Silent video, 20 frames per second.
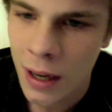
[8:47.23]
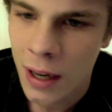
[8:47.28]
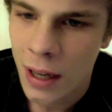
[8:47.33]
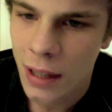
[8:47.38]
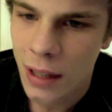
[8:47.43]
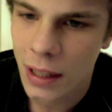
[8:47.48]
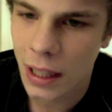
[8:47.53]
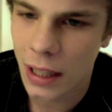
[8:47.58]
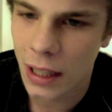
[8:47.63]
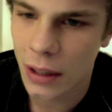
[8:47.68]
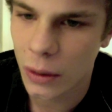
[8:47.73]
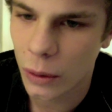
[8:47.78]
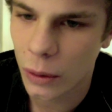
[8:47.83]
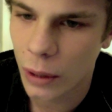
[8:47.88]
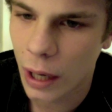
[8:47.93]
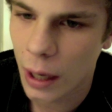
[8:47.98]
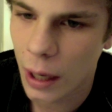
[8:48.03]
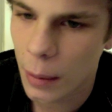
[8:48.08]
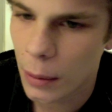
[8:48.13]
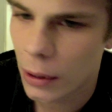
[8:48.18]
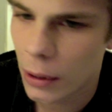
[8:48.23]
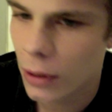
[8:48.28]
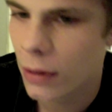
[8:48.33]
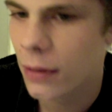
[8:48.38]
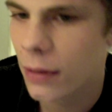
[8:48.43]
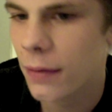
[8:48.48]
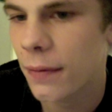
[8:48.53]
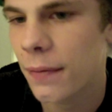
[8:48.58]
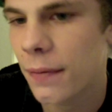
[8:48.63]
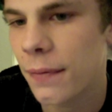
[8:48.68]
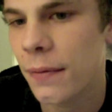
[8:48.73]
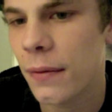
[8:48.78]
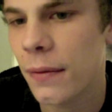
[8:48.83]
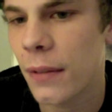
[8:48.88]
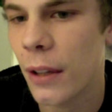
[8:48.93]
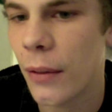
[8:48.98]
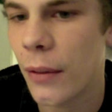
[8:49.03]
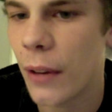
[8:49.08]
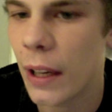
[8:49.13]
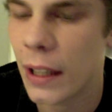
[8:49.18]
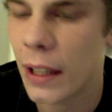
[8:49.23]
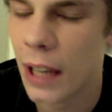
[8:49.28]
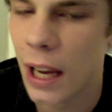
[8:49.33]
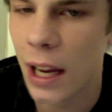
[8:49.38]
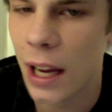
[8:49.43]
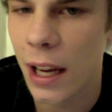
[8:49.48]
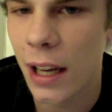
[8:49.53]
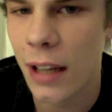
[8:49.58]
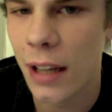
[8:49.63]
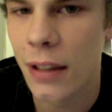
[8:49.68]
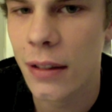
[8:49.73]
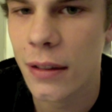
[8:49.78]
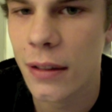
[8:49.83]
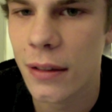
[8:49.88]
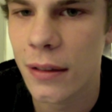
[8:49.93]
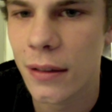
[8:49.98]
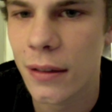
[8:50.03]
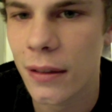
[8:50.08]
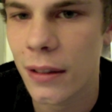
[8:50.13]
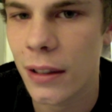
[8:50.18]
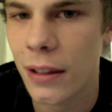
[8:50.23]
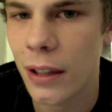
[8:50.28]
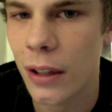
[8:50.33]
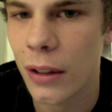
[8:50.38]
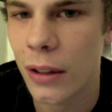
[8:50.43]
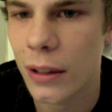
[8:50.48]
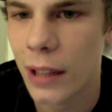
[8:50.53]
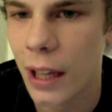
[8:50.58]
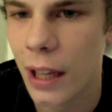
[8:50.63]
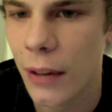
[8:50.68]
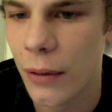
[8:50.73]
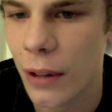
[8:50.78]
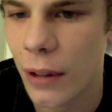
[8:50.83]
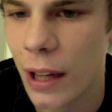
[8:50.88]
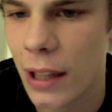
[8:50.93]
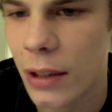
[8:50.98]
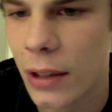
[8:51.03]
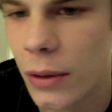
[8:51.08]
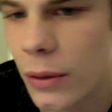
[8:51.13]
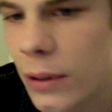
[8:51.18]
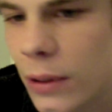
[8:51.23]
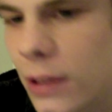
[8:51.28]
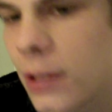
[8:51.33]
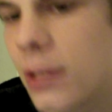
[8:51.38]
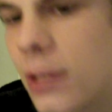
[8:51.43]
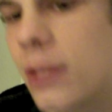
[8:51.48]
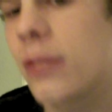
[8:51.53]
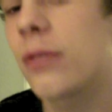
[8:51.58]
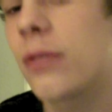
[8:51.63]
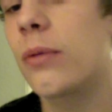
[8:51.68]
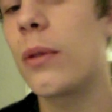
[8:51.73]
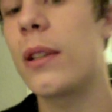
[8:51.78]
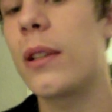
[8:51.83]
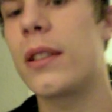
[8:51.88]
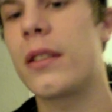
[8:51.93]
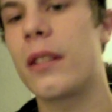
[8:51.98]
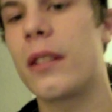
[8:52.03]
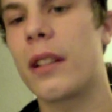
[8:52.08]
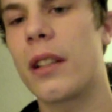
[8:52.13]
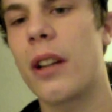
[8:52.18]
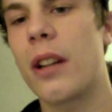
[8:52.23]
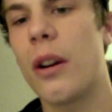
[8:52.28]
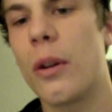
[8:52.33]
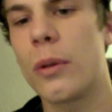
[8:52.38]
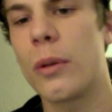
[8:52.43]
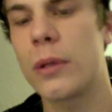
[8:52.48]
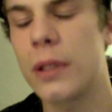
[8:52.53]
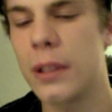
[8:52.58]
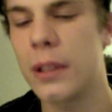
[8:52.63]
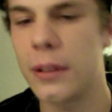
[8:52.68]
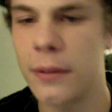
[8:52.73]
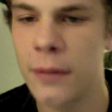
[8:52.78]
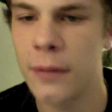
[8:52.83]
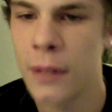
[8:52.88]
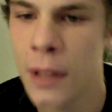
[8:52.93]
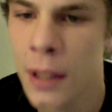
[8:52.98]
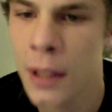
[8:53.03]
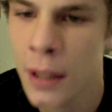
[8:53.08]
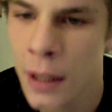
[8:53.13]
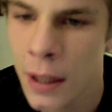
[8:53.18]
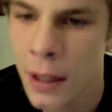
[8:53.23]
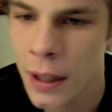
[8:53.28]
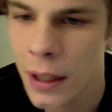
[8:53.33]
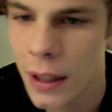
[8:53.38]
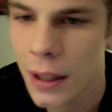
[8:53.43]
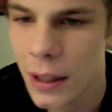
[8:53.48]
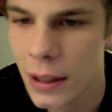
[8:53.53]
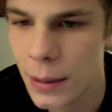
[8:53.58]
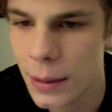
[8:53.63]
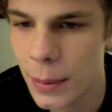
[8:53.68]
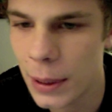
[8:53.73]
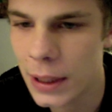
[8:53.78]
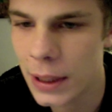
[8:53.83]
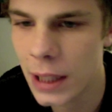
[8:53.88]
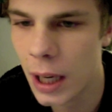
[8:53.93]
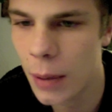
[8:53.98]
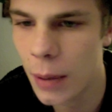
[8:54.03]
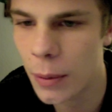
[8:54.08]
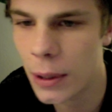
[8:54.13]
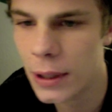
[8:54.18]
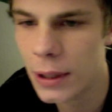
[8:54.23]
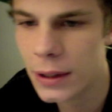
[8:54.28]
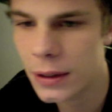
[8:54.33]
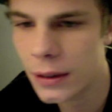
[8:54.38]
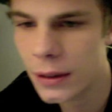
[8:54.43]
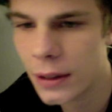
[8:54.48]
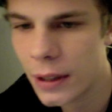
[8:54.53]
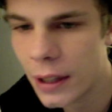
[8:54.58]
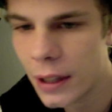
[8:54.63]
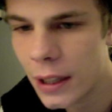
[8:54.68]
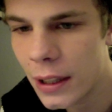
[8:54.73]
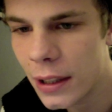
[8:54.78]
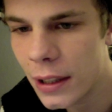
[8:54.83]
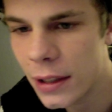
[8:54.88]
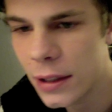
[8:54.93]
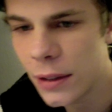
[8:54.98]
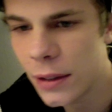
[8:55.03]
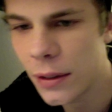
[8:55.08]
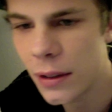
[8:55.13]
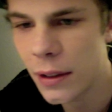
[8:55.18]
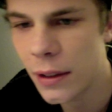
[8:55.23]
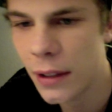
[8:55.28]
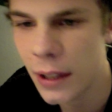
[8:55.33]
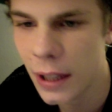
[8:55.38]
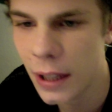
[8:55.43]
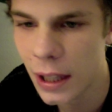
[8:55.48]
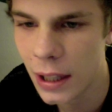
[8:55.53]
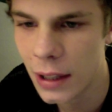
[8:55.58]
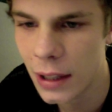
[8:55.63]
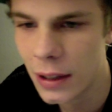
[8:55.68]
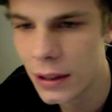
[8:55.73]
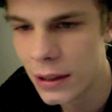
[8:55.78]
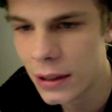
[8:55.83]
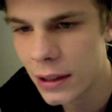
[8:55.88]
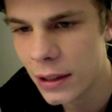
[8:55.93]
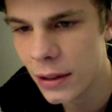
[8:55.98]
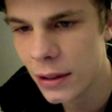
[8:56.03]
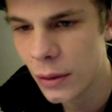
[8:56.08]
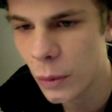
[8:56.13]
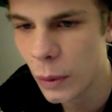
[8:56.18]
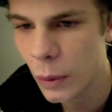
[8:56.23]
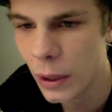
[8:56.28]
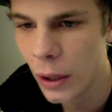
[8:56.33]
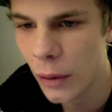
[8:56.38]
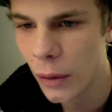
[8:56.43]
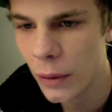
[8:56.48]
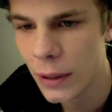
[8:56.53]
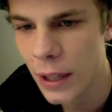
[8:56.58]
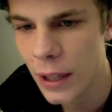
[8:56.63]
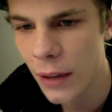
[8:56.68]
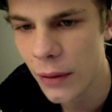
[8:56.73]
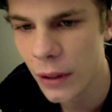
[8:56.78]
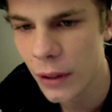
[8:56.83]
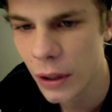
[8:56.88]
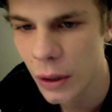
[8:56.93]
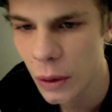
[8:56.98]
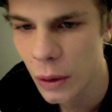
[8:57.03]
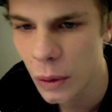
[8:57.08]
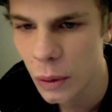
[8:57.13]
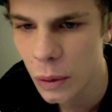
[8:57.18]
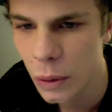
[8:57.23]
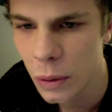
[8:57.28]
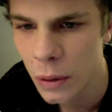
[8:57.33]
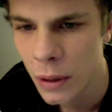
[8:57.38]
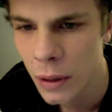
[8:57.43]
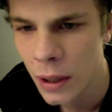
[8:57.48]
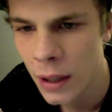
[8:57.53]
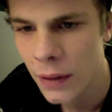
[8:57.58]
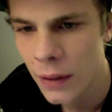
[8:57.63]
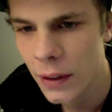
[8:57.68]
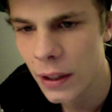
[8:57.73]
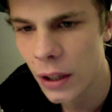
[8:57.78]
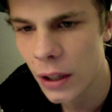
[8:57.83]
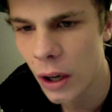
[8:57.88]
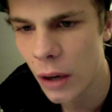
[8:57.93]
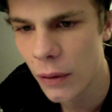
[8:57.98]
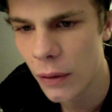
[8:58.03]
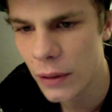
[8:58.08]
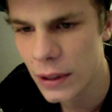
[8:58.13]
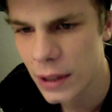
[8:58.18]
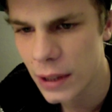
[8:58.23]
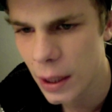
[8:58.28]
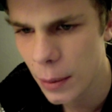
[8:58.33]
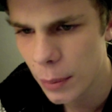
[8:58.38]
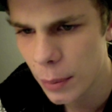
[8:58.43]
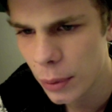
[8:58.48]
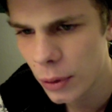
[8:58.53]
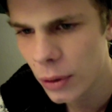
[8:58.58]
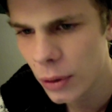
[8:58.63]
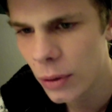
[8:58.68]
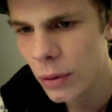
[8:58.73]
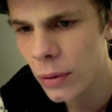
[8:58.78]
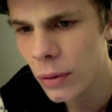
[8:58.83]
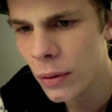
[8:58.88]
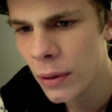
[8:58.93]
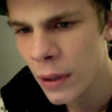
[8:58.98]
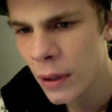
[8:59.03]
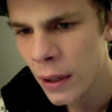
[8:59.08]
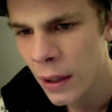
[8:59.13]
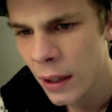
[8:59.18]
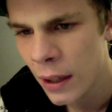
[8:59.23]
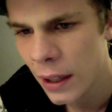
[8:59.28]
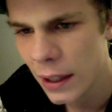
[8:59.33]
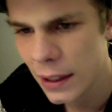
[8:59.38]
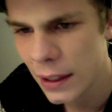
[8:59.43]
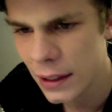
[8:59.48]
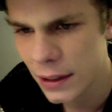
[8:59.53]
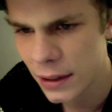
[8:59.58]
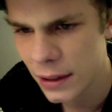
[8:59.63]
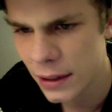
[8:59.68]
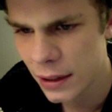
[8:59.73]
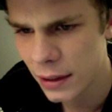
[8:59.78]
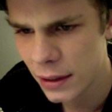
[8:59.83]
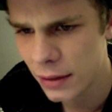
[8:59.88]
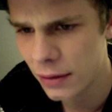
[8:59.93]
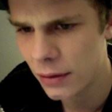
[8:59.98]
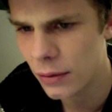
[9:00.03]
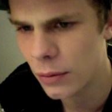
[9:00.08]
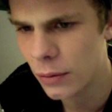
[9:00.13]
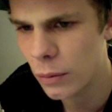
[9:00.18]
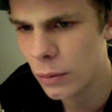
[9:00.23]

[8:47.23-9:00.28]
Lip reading: Daniel Kammerer of AKA, you know, Cain Velasquez's wrestling coach, and he's a big-time wrestler. He got a decision win over Devin Cole. Then Avent St. Preux, he decision